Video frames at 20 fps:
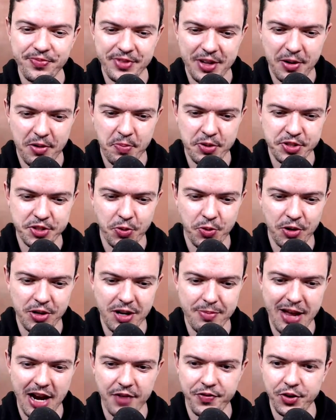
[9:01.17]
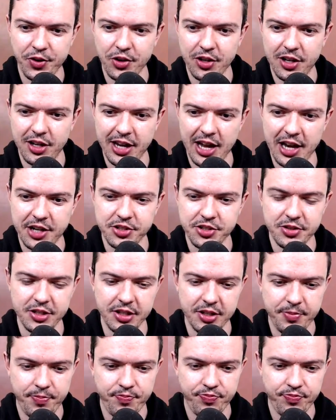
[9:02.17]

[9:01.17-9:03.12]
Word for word: I'll put Squirtle in the back for good luck, actually.